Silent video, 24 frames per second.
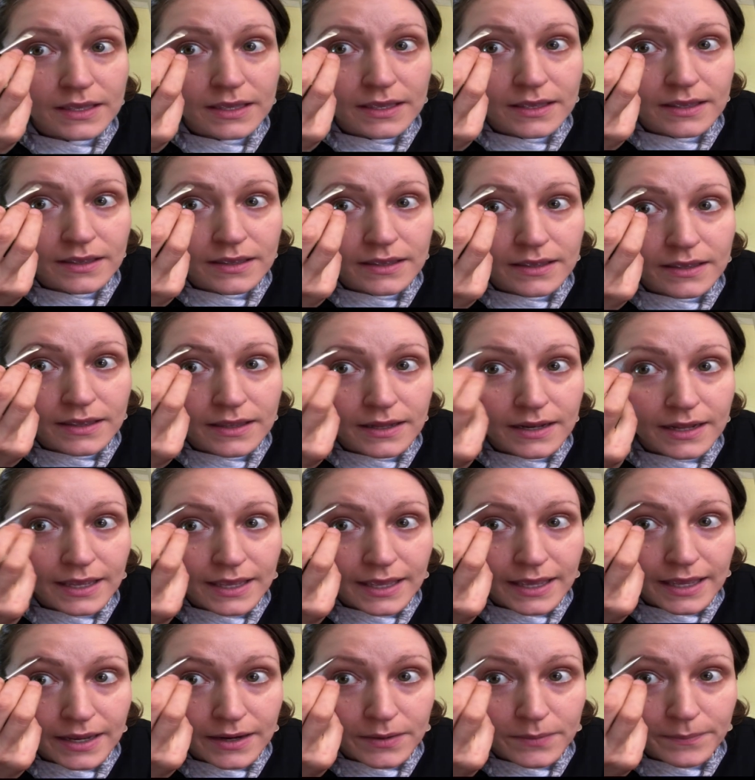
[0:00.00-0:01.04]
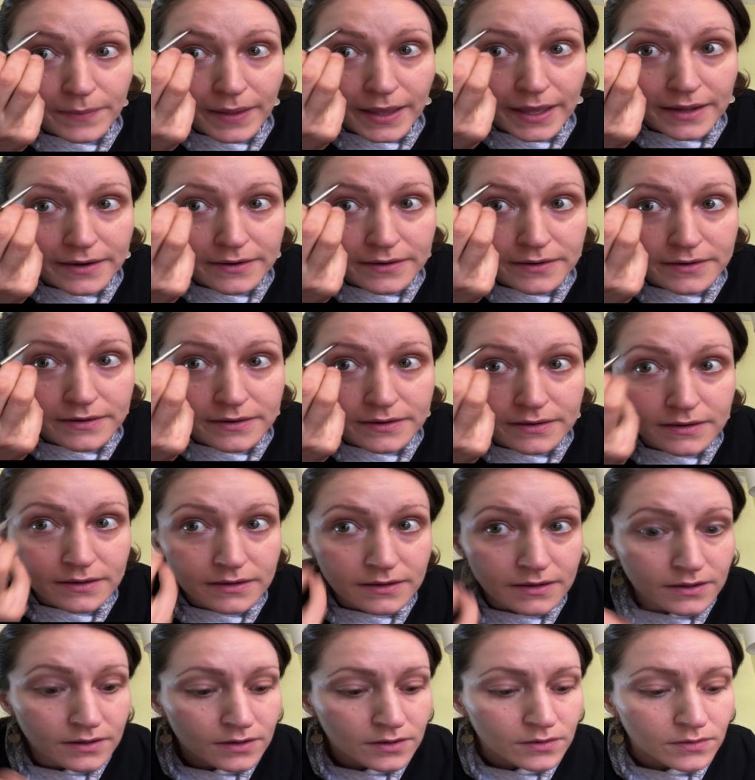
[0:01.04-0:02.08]
in a hair pattern
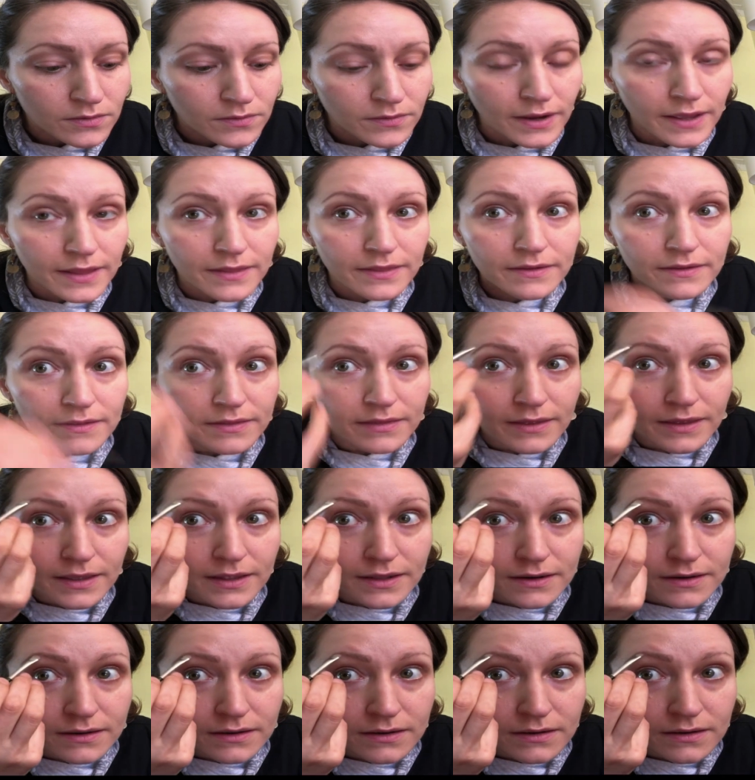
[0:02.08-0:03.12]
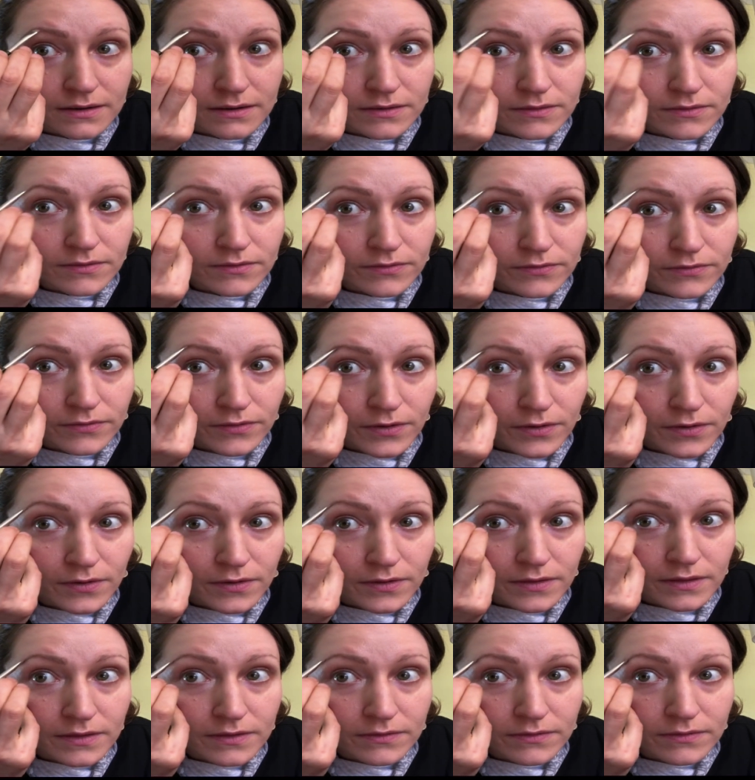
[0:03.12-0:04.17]
rather than full
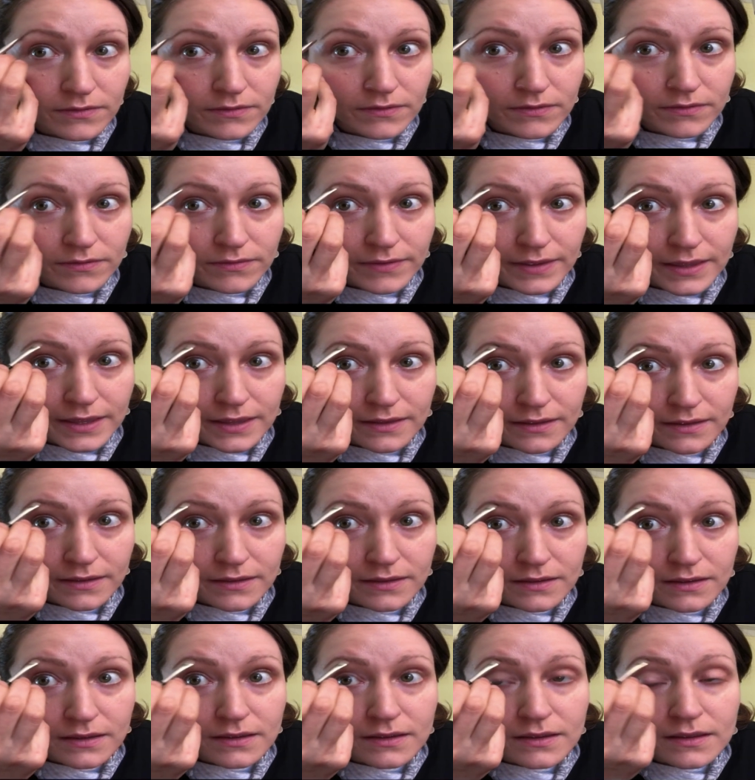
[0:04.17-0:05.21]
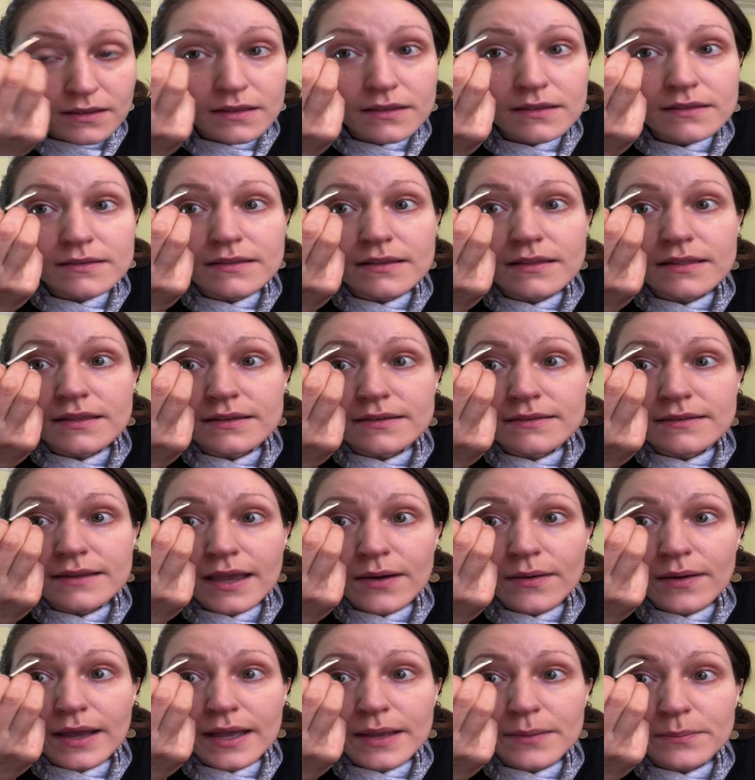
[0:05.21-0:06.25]
fill. That's at least how
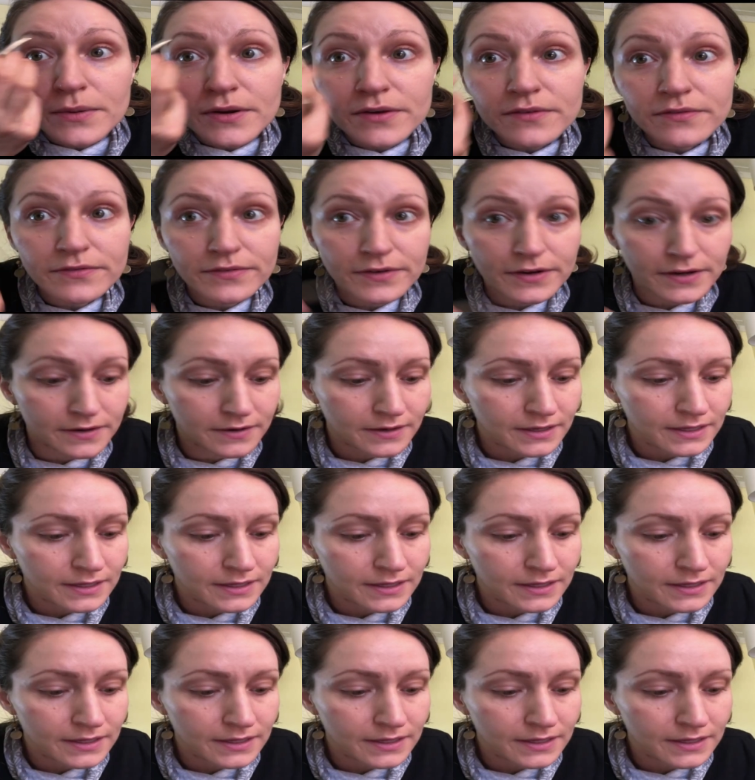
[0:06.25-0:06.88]
I prefer it.